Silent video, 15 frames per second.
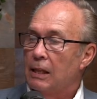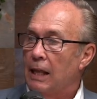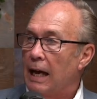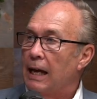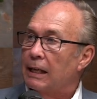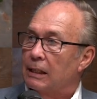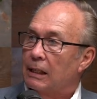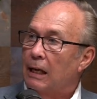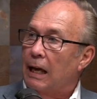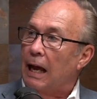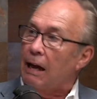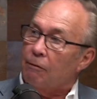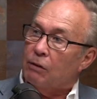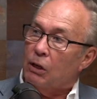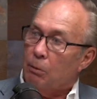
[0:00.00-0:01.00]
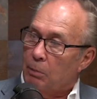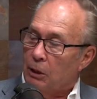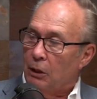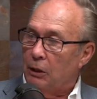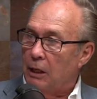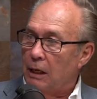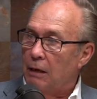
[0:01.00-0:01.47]
that uh, have the
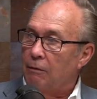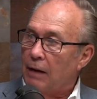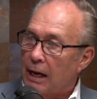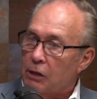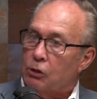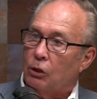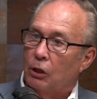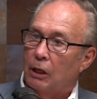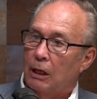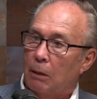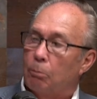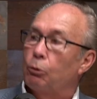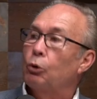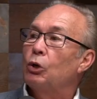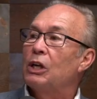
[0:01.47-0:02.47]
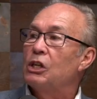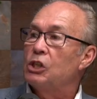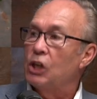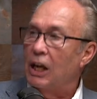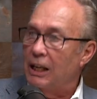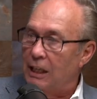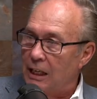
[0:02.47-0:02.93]
ability of actually
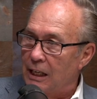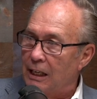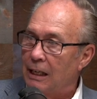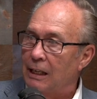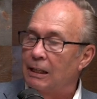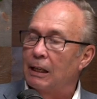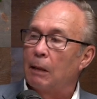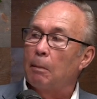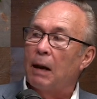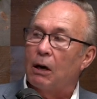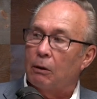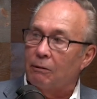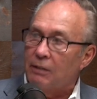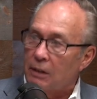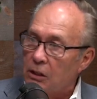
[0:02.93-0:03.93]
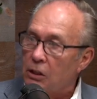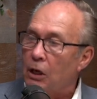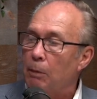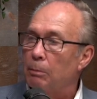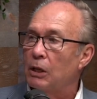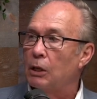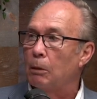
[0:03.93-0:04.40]
appreciating in the amount of
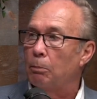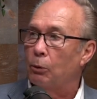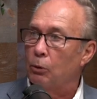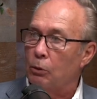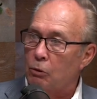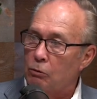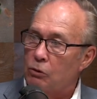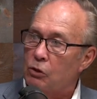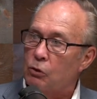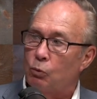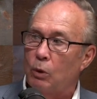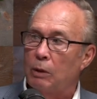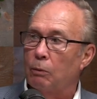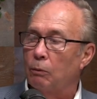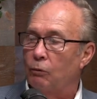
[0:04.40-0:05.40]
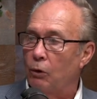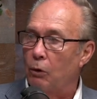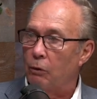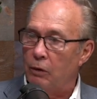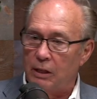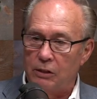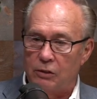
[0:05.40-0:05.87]
income that it produces. We
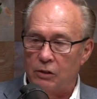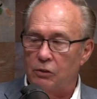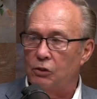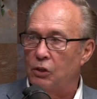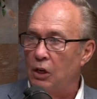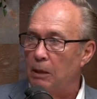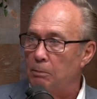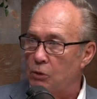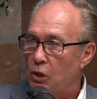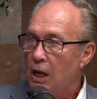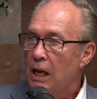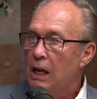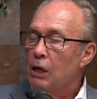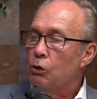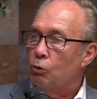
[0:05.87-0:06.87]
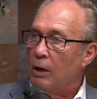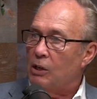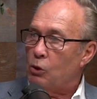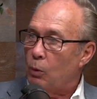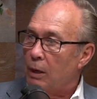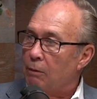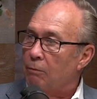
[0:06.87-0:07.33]
refer to these as TIPS,
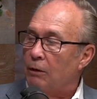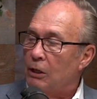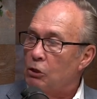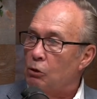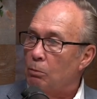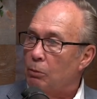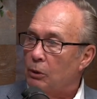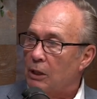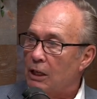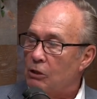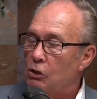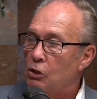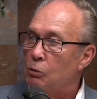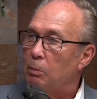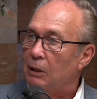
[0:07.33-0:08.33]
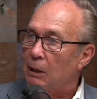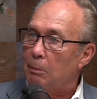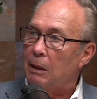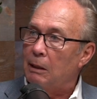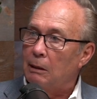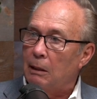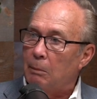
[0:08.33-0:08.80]
Treasury Inflation Protections. But
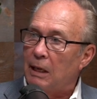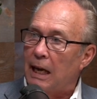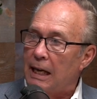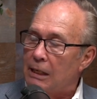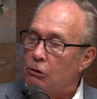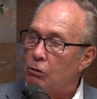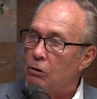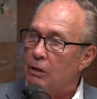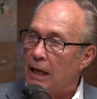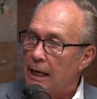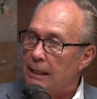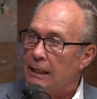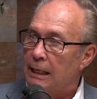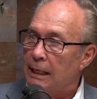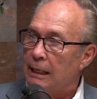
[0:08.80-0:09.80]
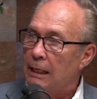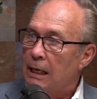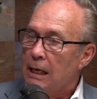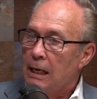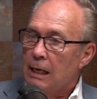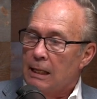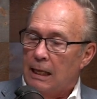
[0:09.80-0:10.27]
let me let me add to that, Dean,
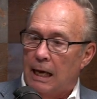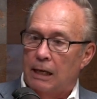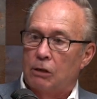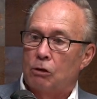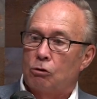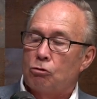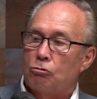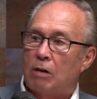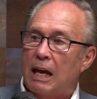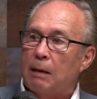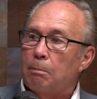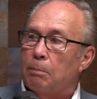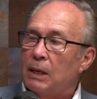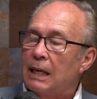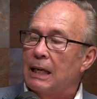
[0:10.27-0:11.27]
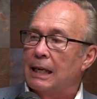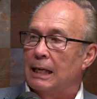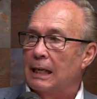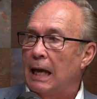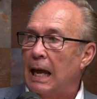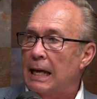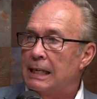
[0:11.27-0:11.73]
that you can't be
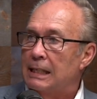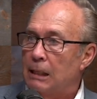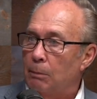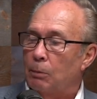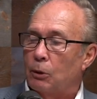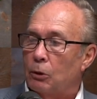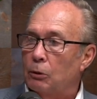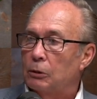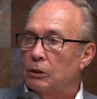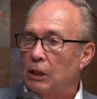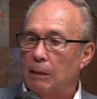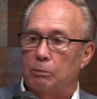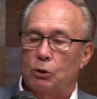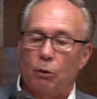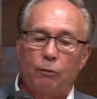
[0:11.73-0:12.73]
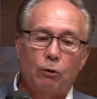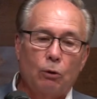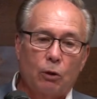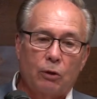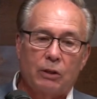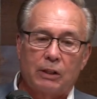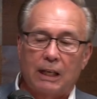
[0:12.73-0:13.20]
in a typical TIP. So if
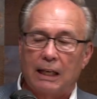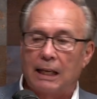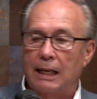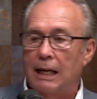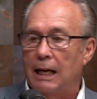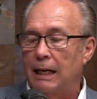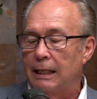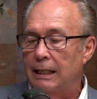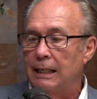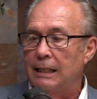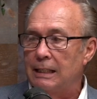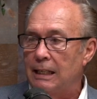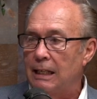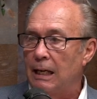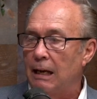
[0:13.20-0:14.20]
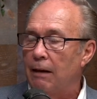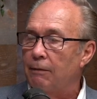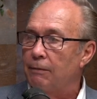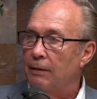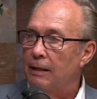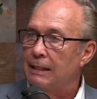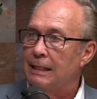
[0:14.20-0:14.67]
you look at the uh,
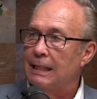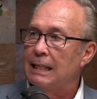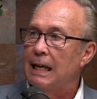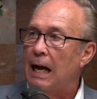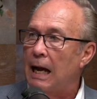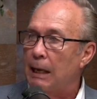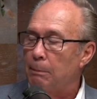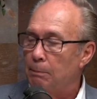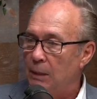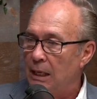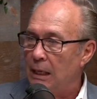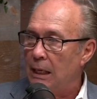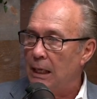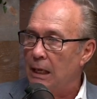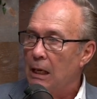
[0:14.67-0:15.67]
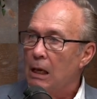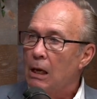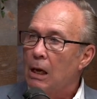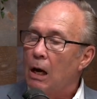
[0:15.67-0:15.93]
ETF uh, TIP,